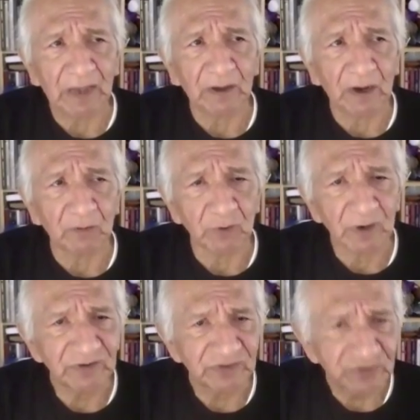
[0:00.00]
I
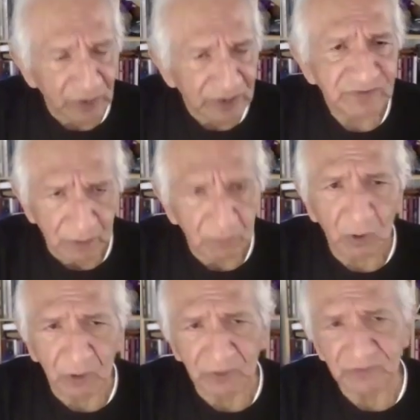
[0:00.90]
really stress the
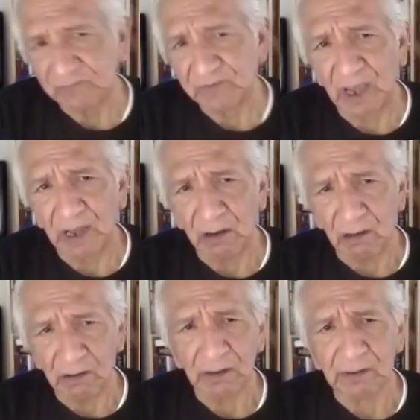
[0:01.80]
importance of
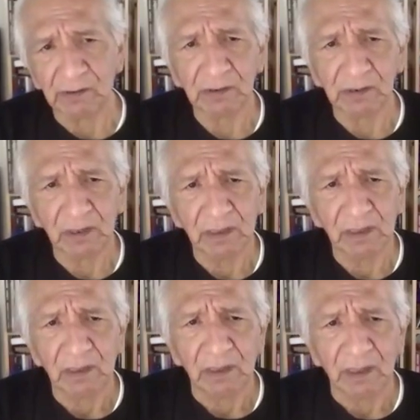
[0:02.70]
dialogue
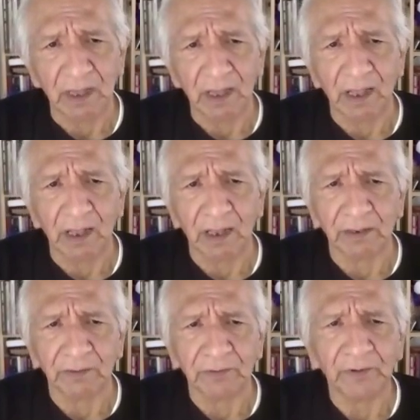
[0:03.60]

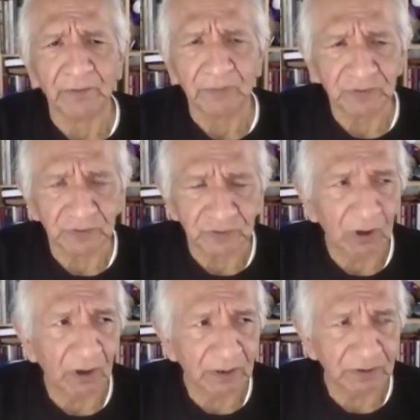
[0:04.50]
and to
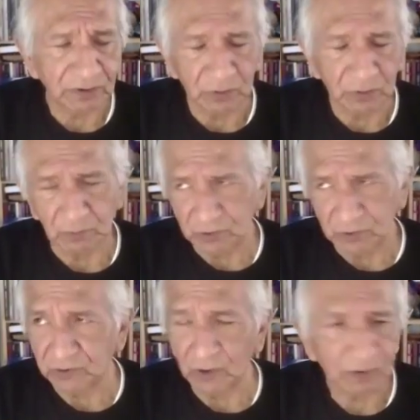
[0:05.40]
talk to
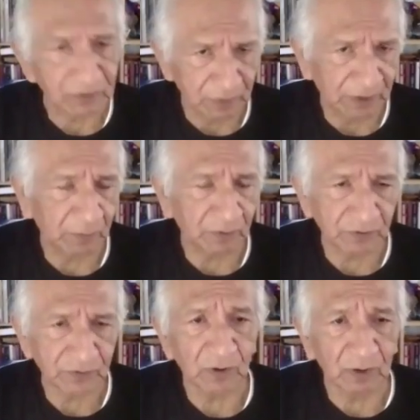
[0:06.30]
people,
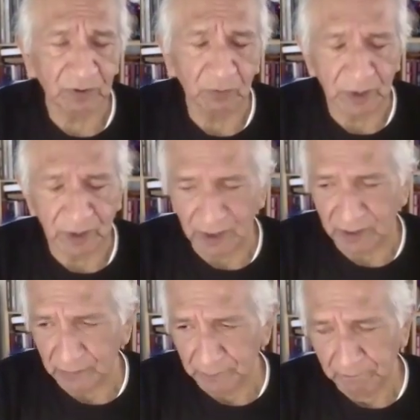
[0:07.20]
to talk to one another.